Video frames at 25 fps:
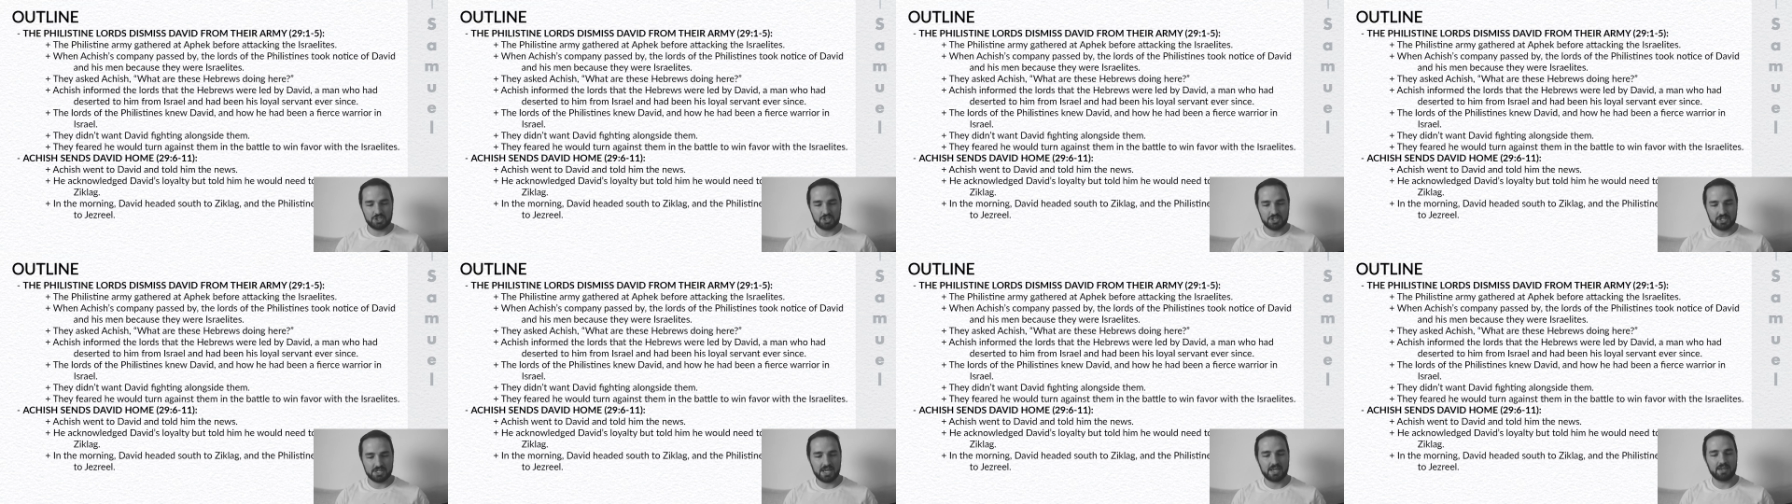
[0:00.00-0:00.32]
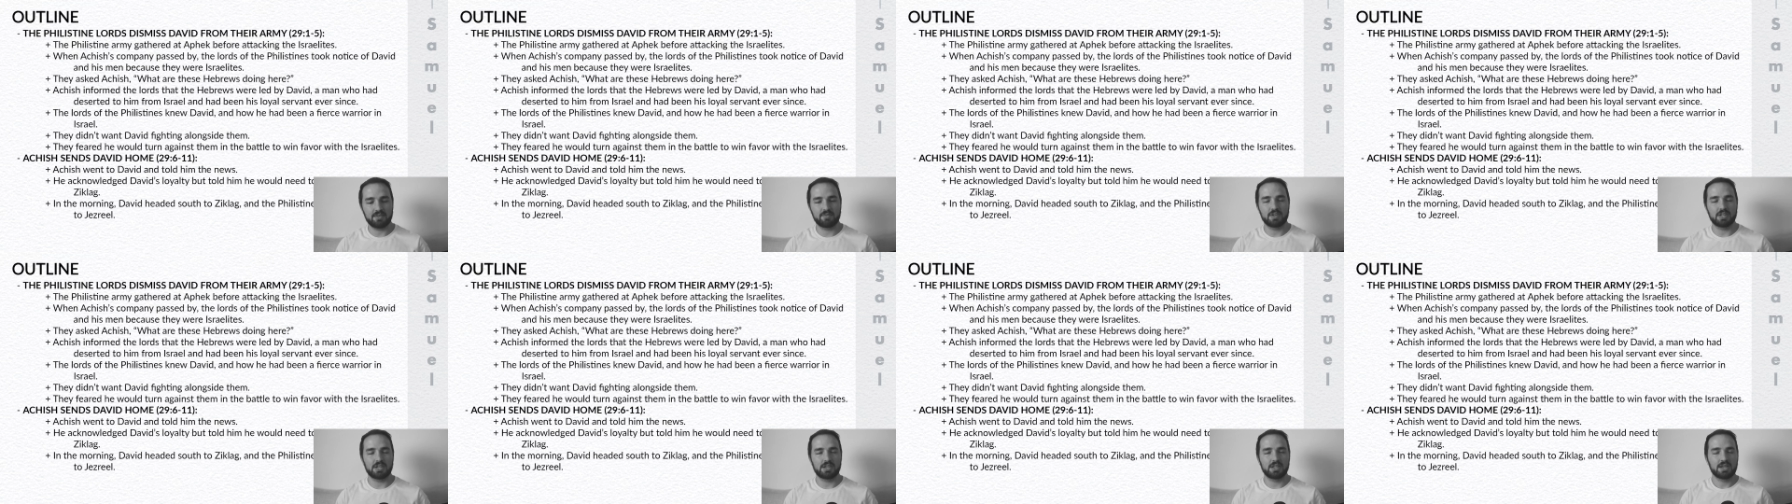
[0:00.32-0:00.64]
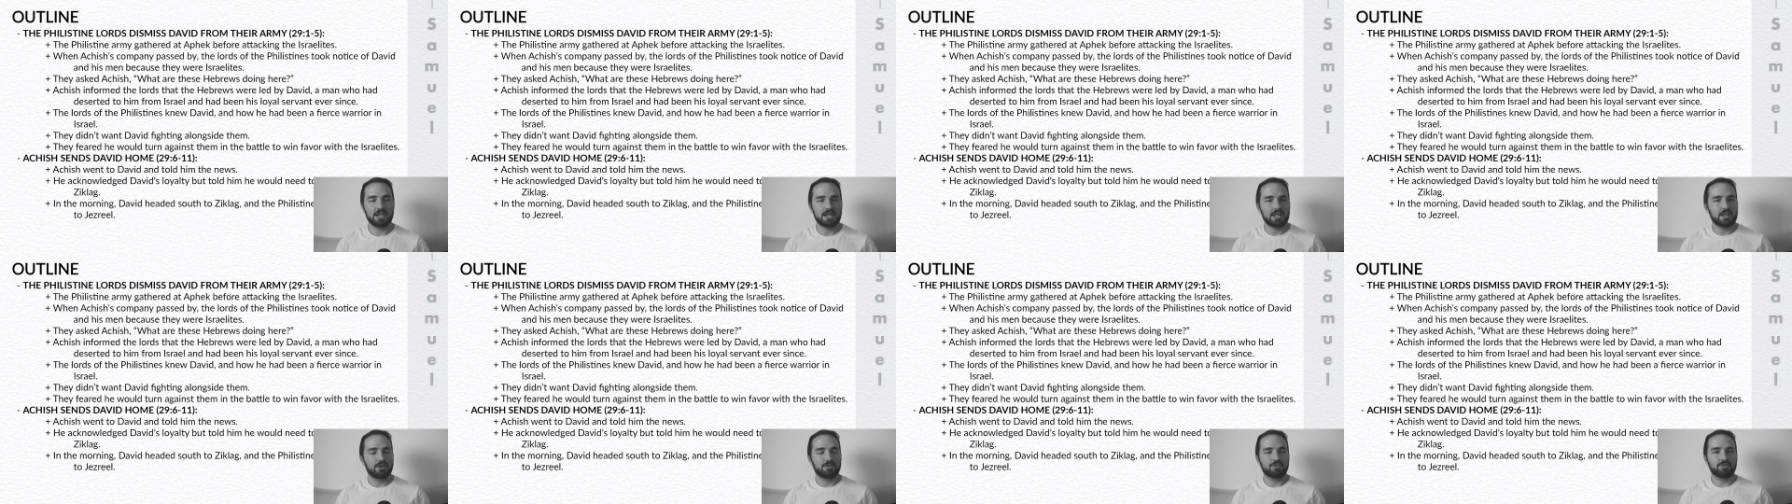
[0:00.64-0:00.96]
David
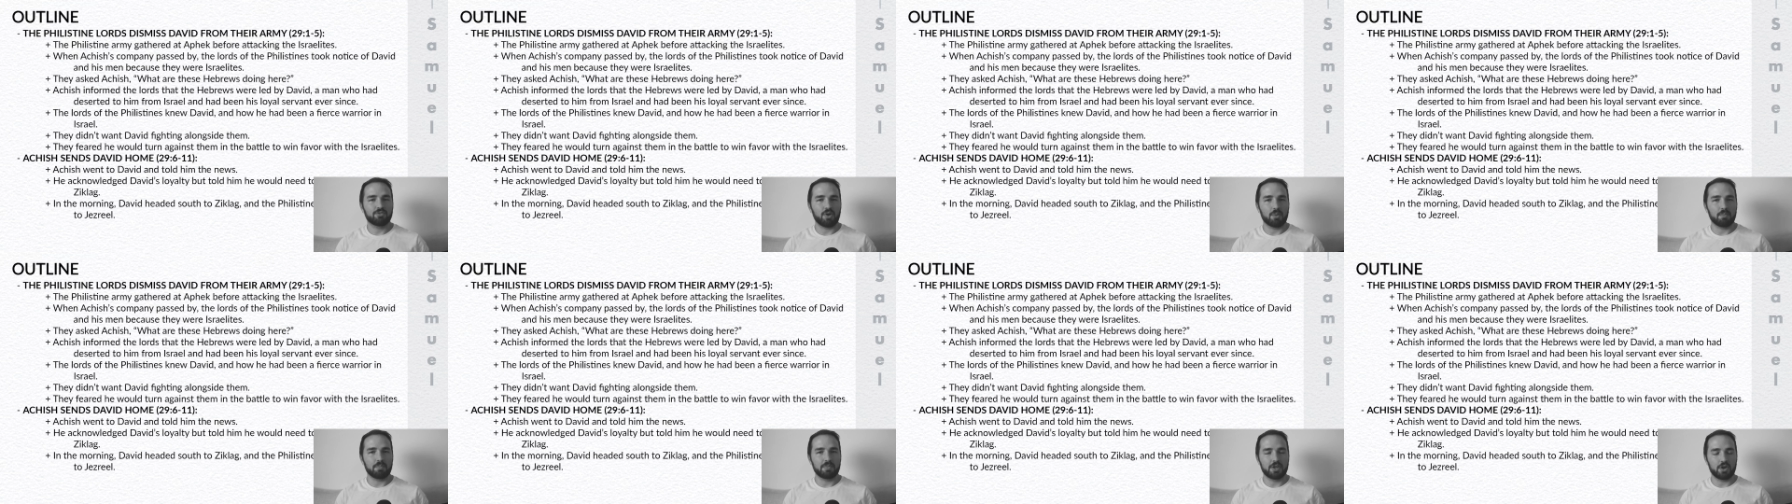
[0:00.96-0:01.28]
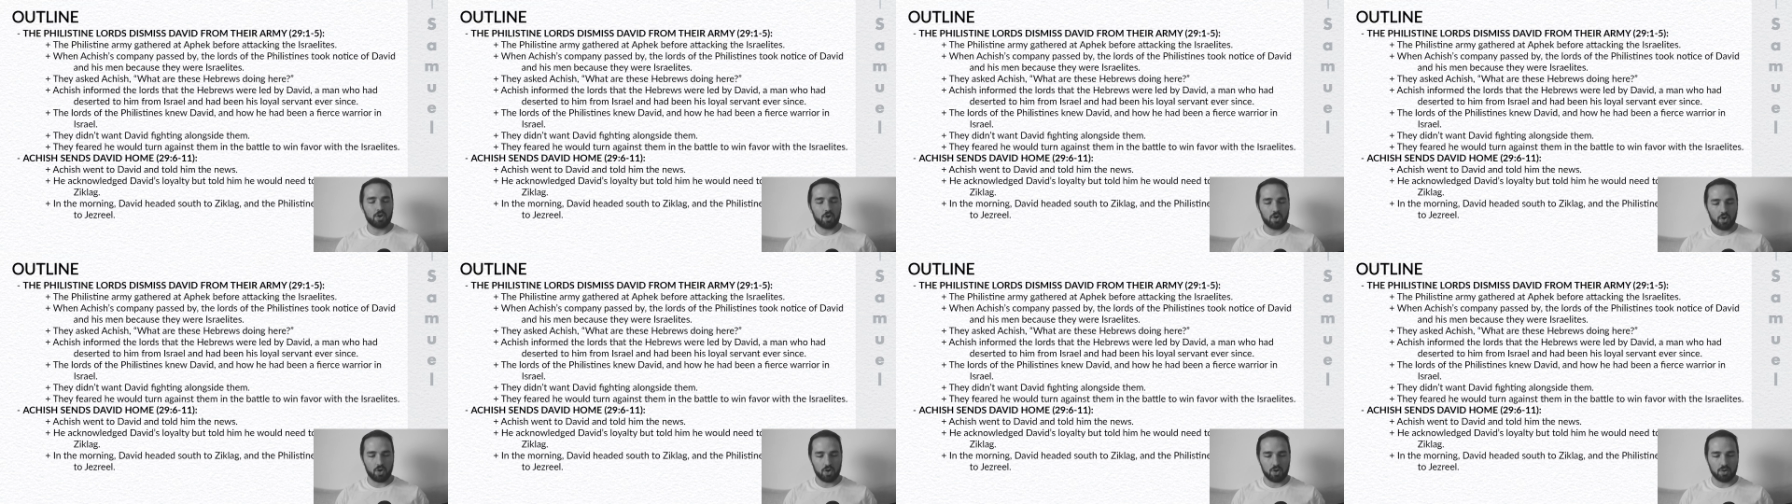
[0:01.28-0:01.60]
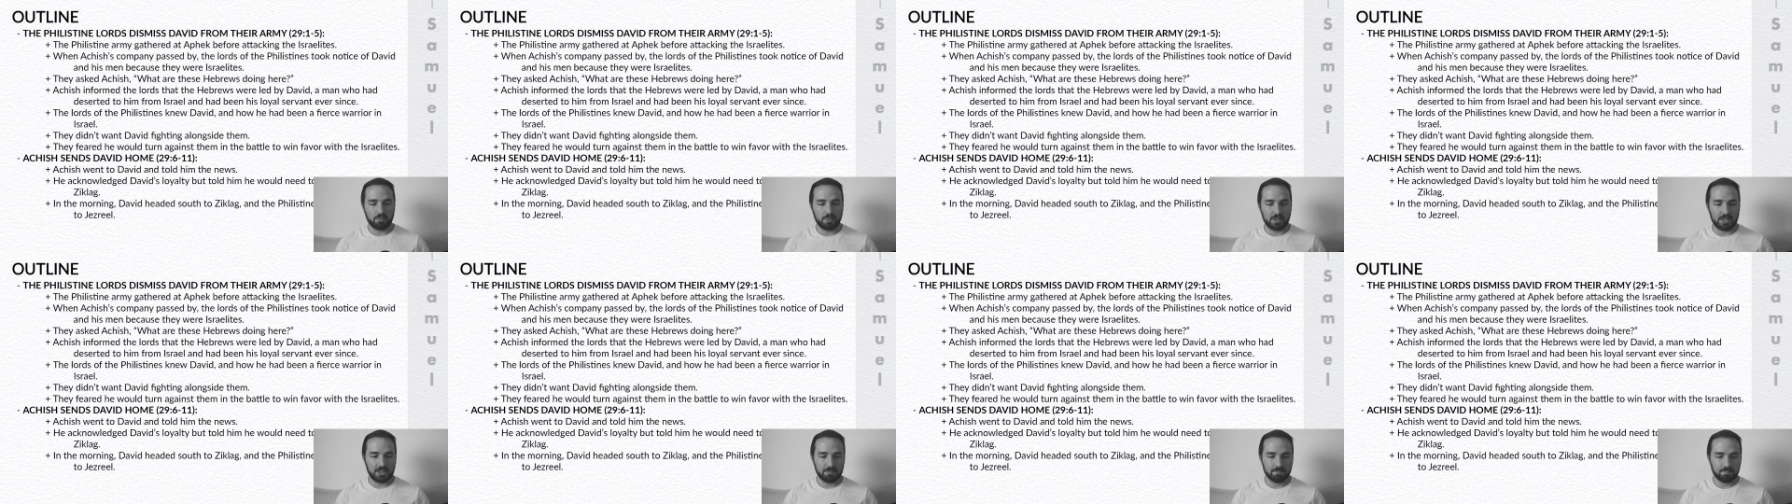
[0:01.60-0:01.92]
from their
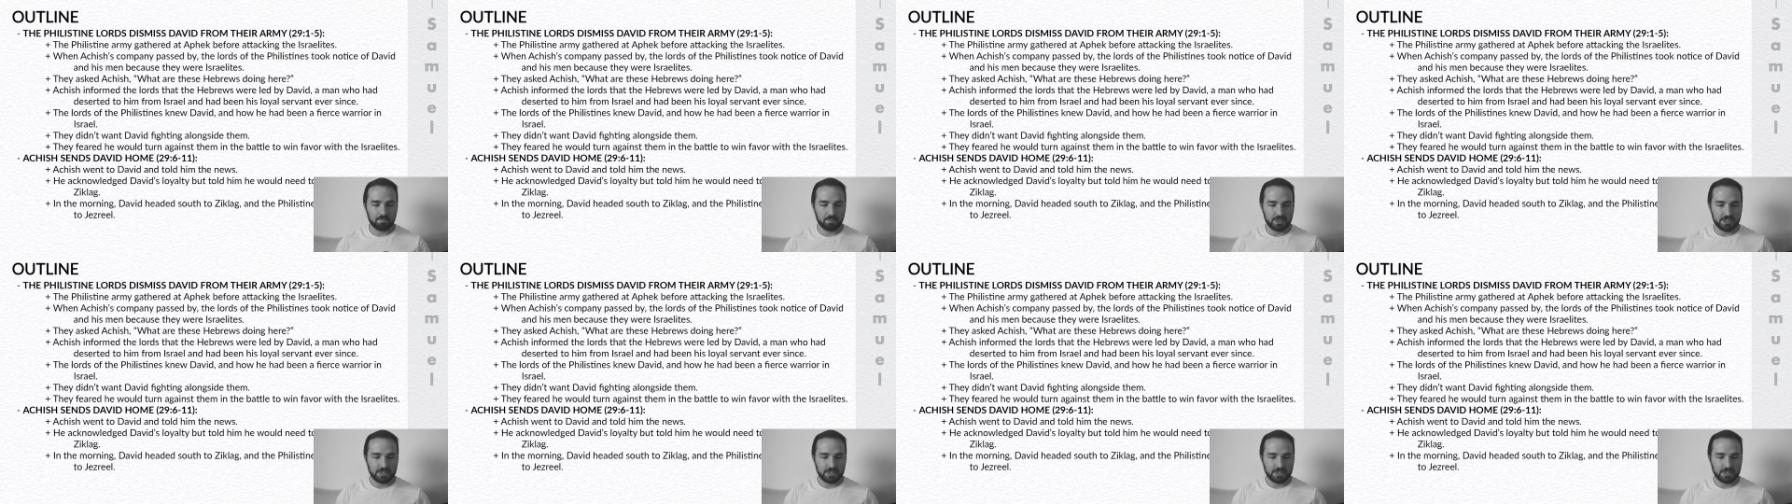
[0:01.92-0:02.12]
army.